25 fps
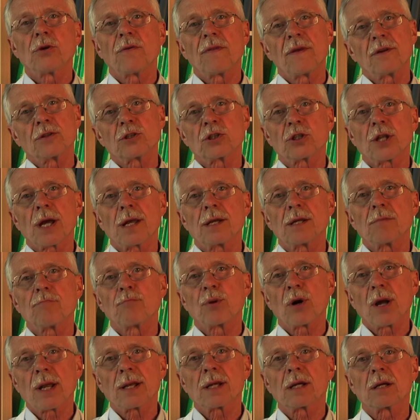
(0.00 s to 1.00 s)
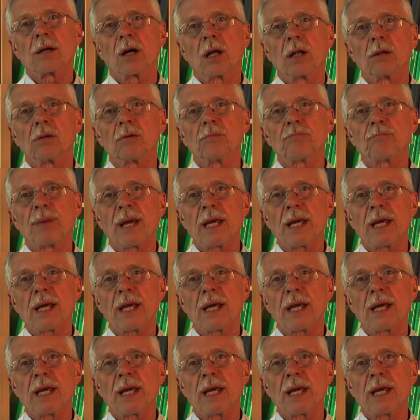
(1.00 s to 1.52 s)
to the study protocol,